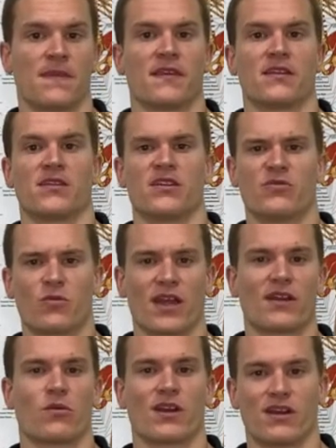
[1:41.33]
You kind
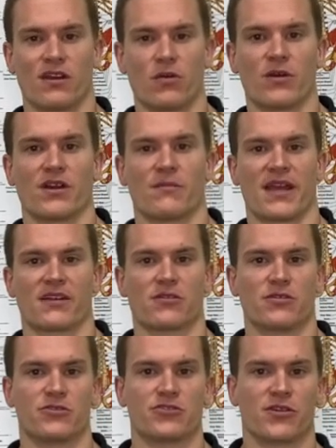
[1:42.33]
of want to know what your
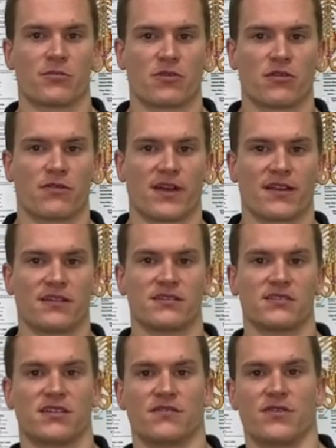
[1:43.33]
macronutrient profile
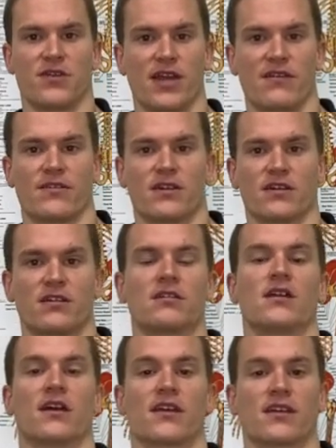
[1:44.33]
is, and if you have a
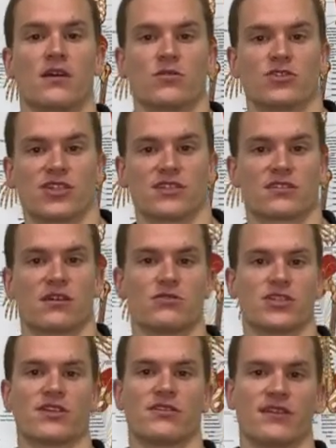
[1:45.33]
coach that's
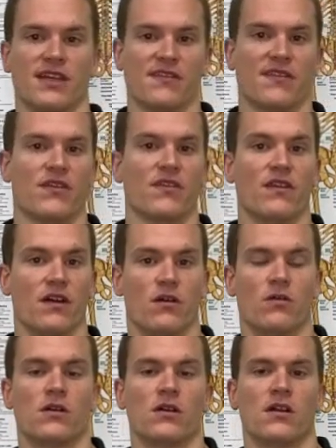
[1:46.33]
coaching you on that, they'll
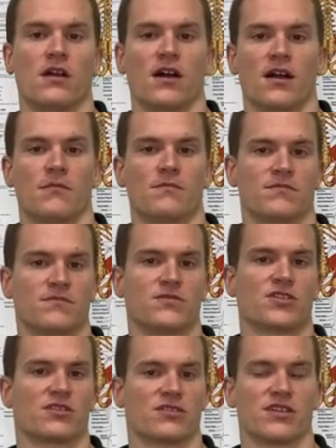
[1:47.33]
know.
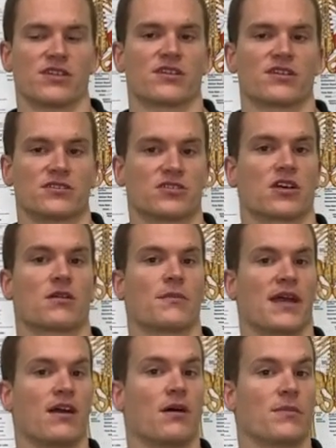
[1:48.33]
Generally, you're going to start
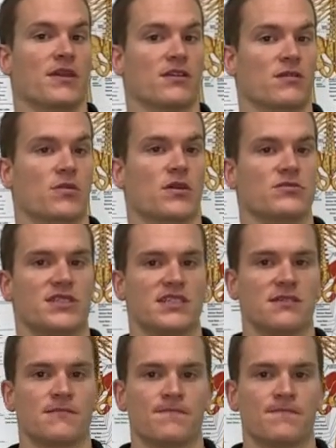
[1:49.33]
by upping your protein.